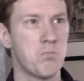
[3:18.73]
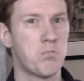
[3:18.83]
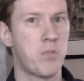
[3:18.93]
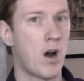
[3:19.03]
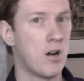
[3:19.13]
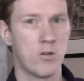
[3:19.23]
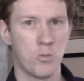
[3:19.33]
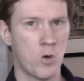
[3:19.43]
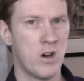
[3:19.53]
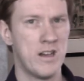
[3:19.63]
part
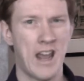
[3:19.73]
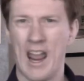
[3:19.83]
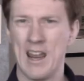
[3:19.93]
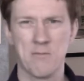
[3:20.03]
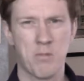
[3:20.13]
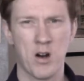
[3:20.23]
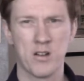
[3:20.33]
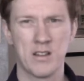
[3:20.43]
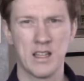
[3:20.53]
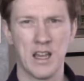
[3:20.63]
one and
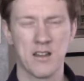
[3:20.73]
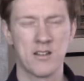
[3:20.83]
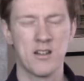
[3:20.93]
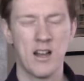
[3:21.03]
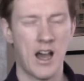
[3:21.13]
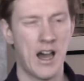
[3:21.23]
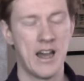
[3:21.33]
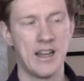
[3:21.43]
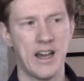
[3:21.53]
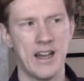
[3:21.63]
part the other. I
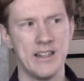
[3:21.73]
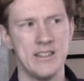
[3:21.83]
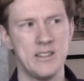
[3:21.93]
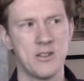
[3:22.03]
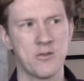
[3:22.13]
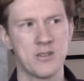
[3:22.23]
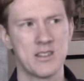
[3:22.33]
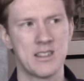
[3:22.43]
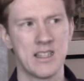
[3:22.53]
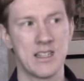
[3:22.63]
don't
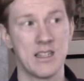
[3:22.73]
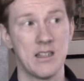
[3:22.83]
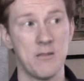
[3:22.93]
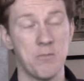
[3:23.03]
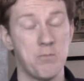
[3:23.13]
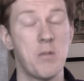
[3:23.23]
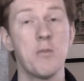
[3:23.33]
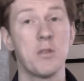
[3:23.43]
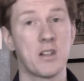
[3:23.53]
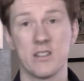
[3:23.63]
think,
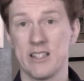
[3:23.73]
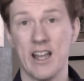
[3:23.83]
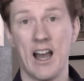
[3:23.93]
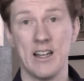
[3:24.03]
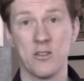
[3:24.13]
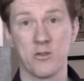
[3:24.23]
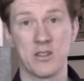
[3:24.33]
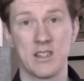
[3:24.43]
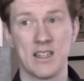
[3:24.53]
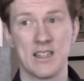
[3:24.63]
biblically, I don't
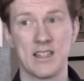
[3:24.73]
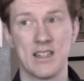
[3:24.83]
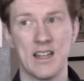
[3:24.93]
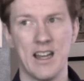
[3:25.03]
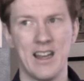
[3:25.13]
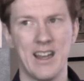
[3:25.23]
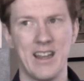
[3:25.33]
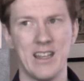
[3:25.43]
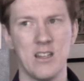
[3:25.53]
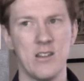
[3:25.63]
think
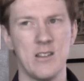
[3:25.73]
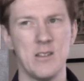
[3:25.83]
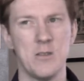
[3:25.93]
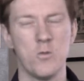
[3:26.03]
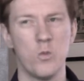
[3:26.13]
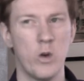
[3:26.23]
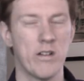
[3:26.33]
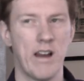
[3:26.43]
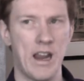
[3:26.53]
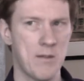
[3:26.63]

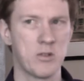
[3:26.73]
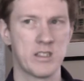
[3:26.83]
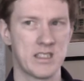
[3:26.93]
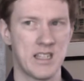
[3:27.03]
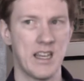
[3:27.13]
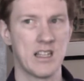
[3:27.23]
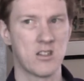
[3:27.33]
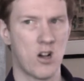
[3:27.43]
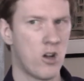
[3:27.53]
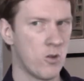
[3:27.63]
we're able to say it's
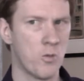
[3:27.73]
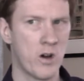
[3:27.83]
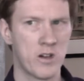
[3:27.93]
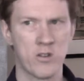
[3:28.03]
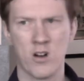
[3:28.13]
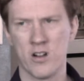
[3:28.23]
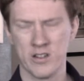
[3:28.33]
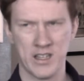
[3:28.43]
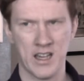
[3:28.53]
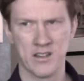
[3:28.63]
all one or all
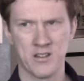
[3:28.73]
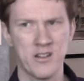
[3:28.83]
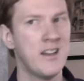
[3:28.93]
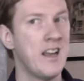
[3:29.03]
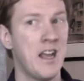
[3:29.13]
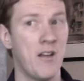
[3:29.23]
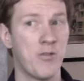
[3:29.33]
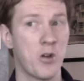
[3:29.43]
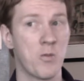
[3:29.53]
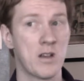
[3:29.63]
the other. If
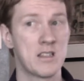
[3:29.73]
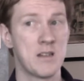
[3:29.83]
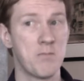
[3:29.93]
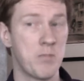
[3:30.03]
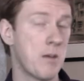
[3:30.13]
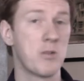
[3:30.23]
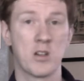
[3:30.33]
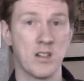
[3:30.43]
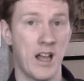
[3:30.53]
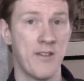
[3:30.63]
there wasn't
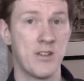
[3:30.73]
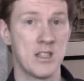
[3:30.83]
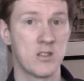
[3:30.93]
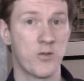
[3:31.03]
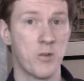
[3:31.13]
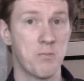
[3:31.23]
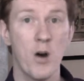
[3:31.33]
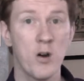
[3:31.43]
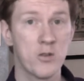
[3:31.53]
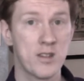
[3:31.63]
biblical evidence for
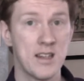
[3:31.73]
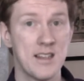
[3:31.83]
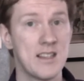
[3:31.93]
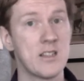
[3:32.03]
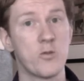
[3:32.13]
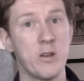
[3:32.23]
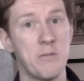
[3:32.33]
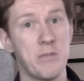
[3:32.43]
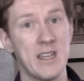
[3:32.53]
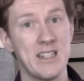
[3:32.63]
both, this
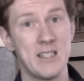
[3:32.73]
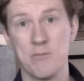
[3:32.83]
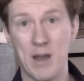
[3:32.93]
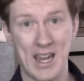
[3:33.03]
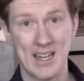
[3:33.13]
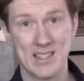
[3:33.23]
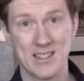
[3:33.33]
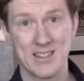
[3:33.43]
wouldn't be a debate.